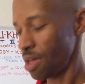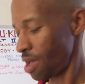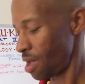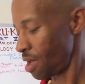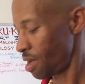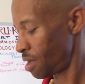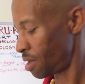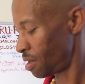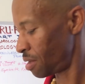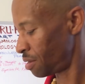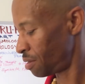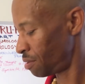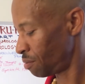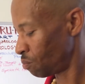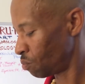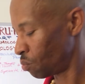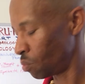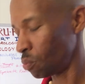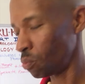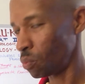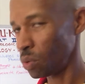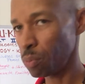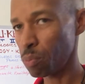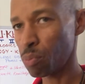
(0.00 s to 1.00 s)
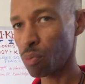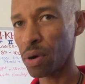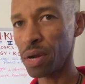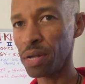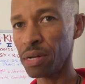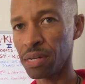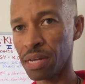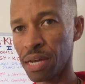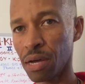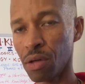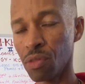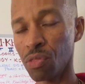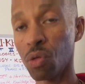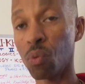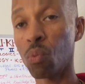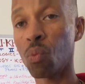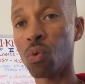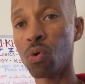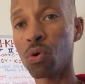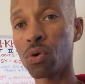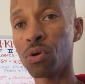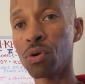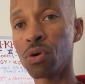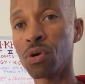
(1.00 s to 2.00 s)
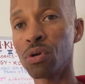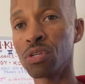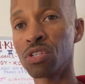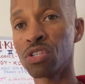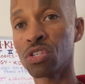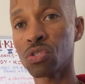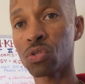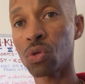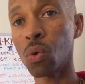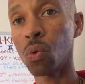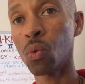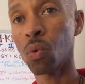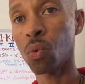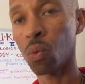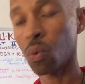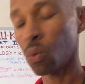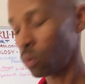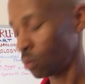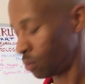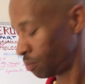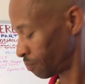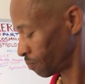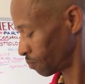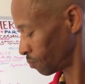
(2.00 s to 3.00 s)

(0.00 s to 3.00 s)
and when we break down the word soul,